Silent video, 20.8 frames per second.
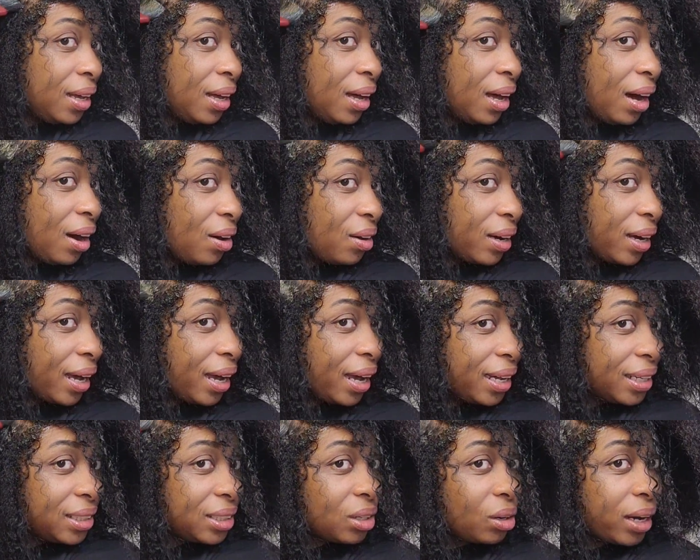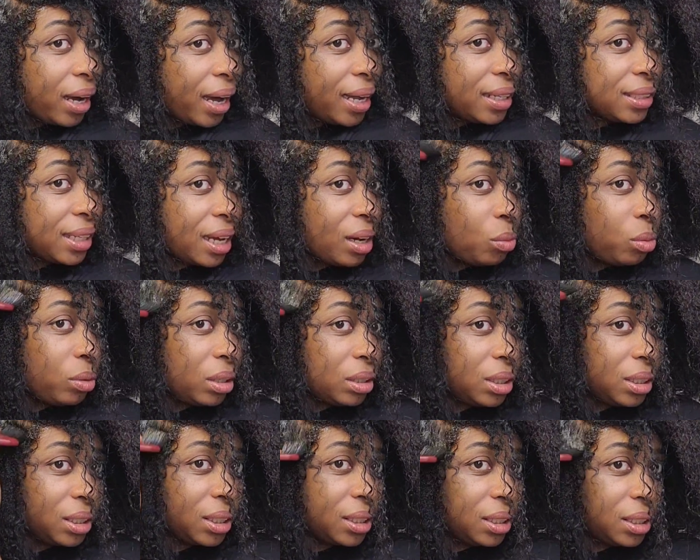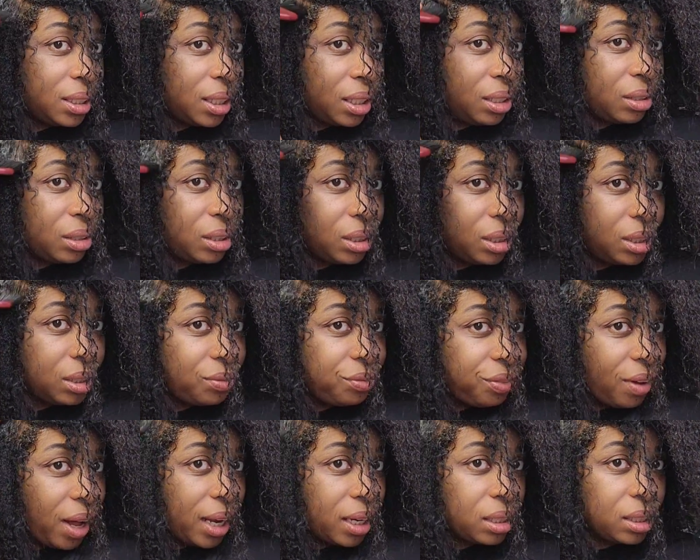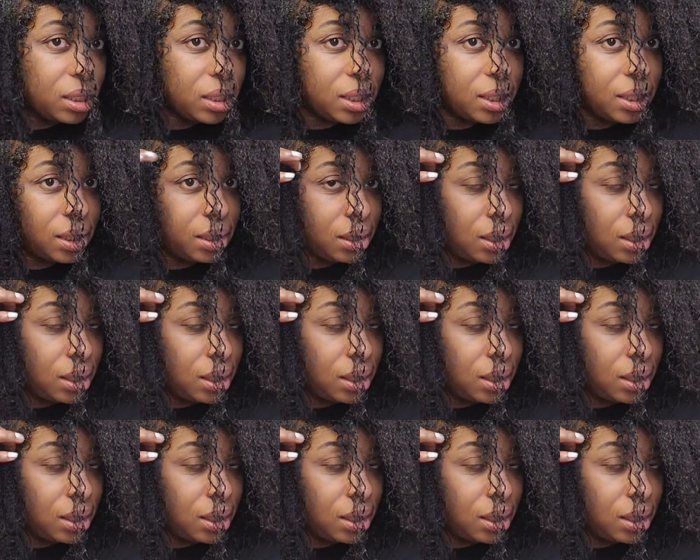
Yeah. Okay, so guys, I will just continue to follow this